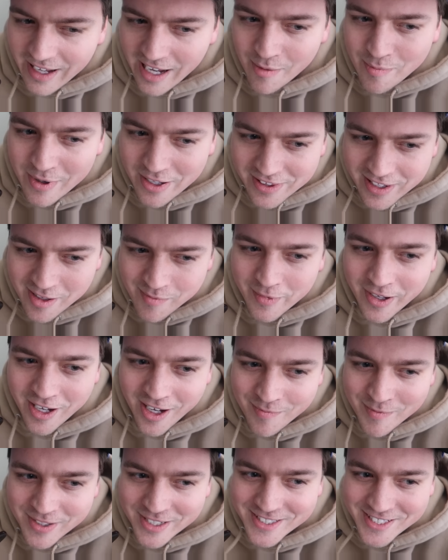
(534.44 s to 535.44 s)
Hey, how about them
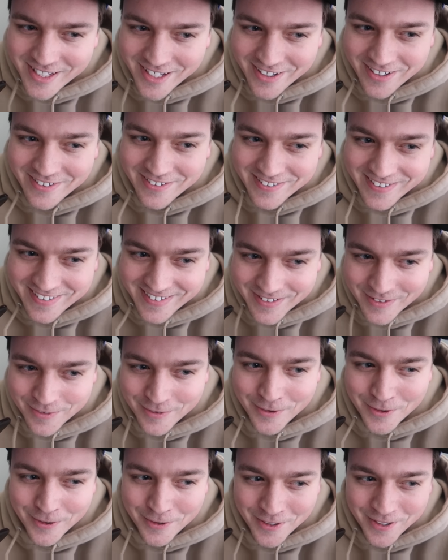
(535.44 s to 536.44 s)
Cubbies though?
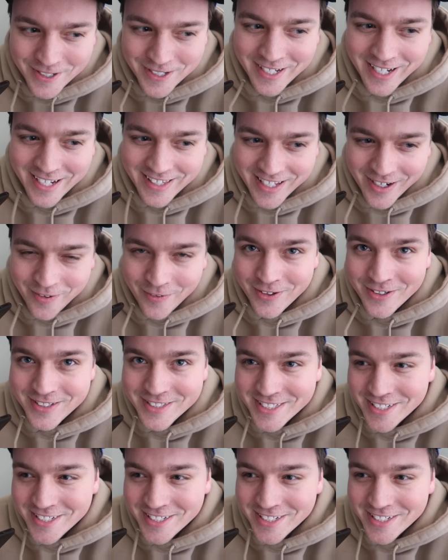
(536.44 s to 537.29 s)
Ooh, got that World